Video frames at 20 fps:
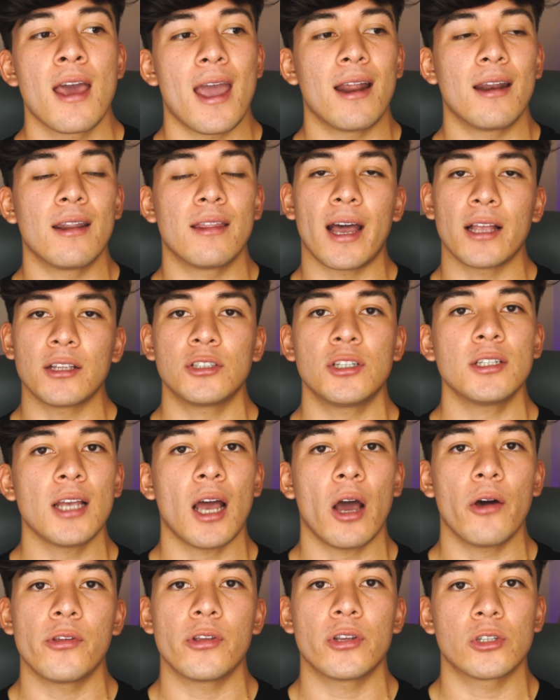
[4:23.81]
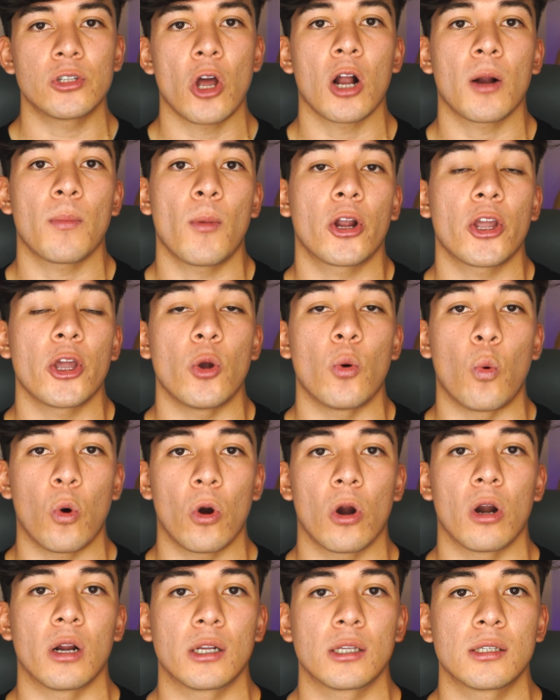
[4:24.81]
And that's just how the stock market
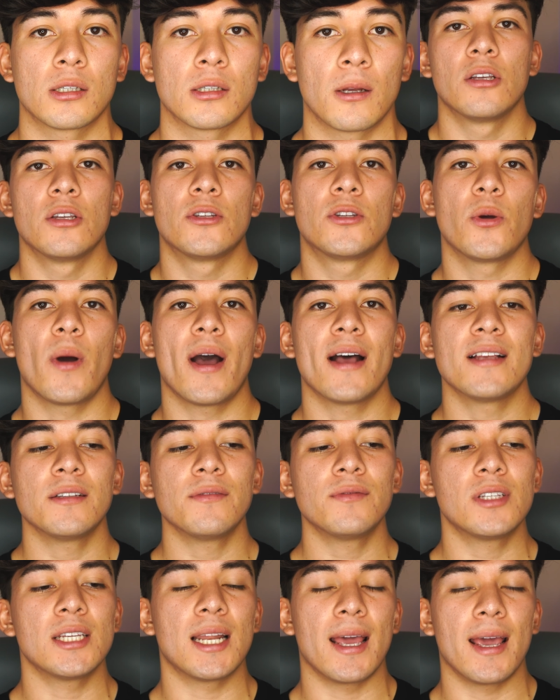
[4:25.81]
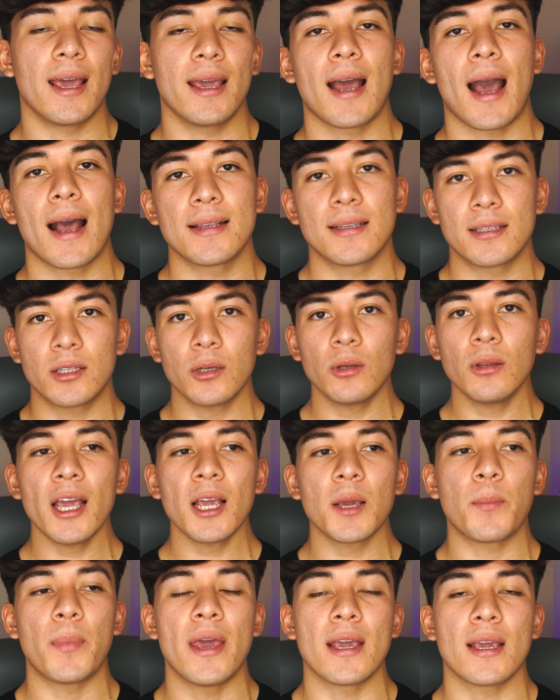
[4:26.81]
works. So as of today, I still
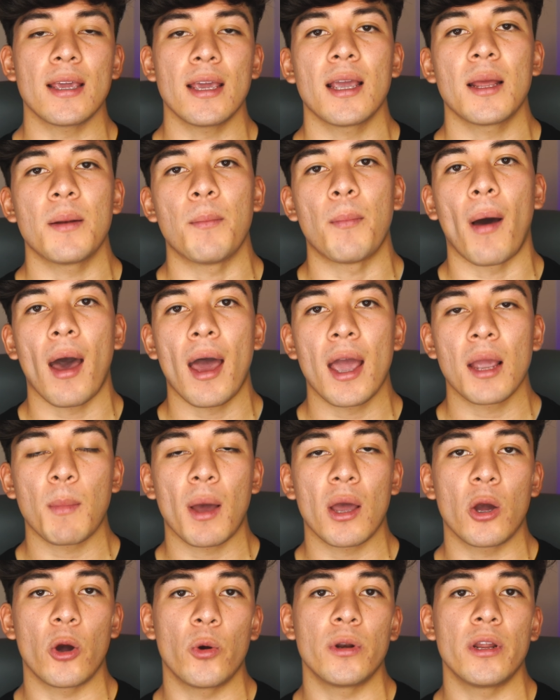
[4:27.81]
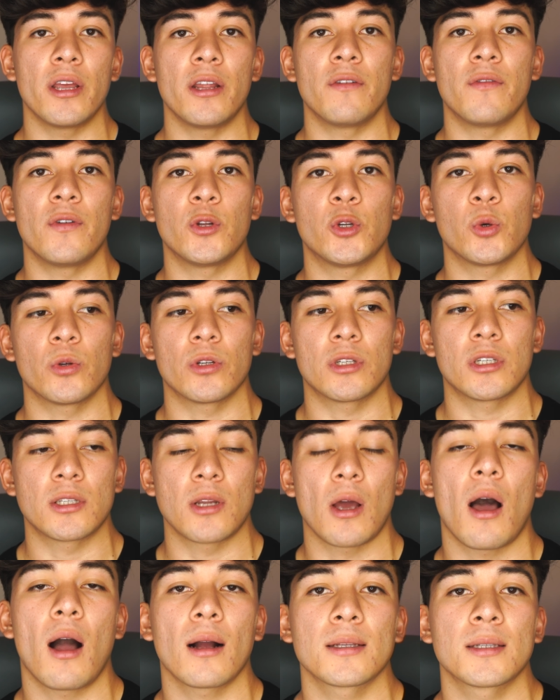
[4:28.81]
like picking and buying my own individual
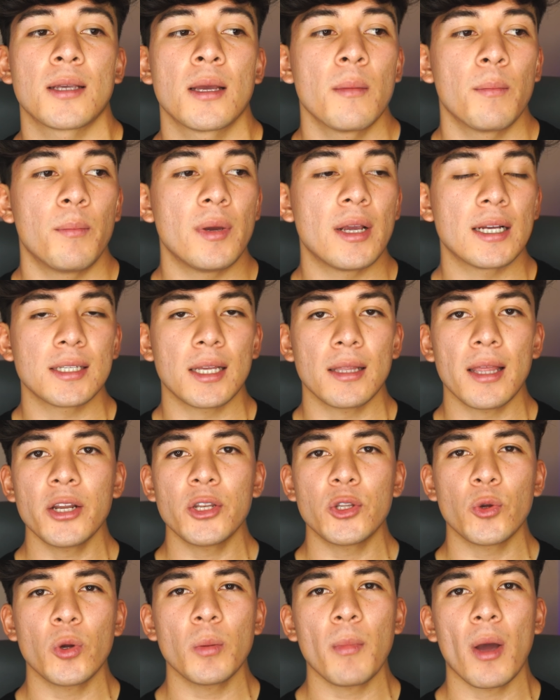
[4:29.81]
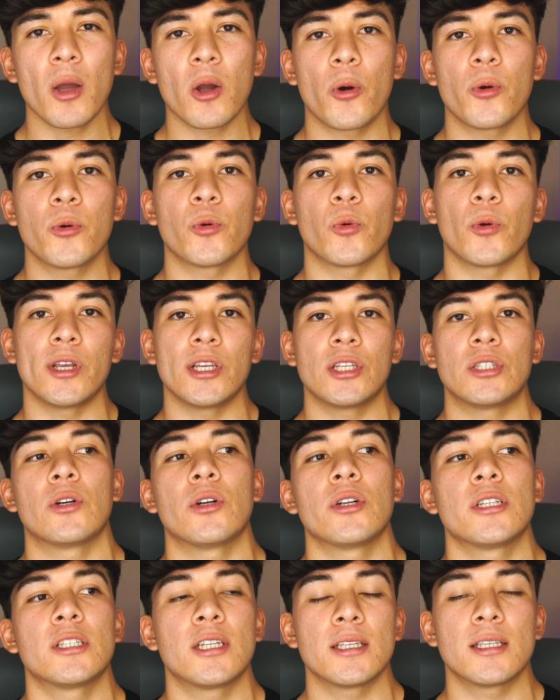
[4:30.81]
stocks because I like doing my own
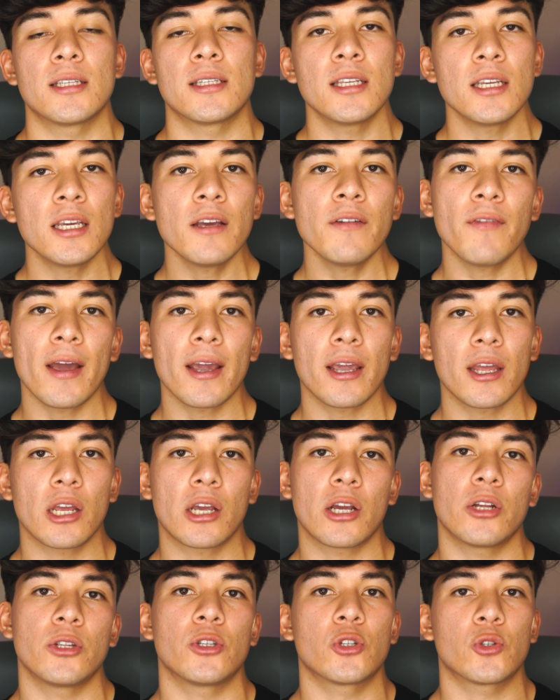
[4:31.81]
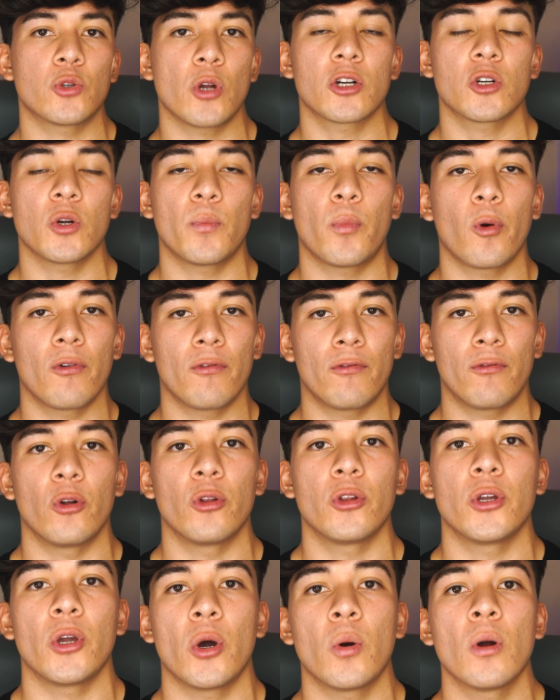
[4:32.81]
research to see if I could construct a
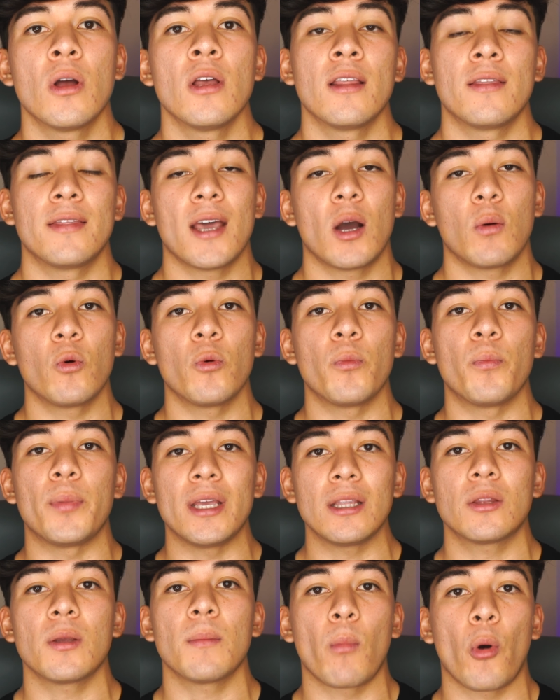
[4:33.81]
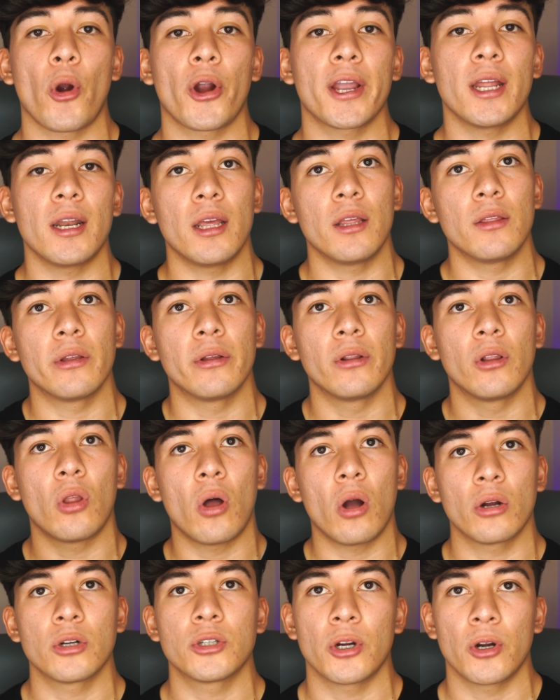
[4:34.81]
portfolio that will beat the market in the
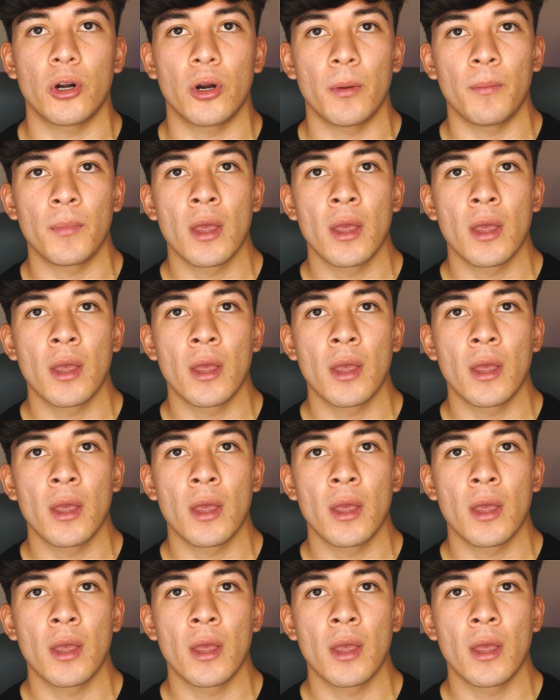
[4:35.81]
long term.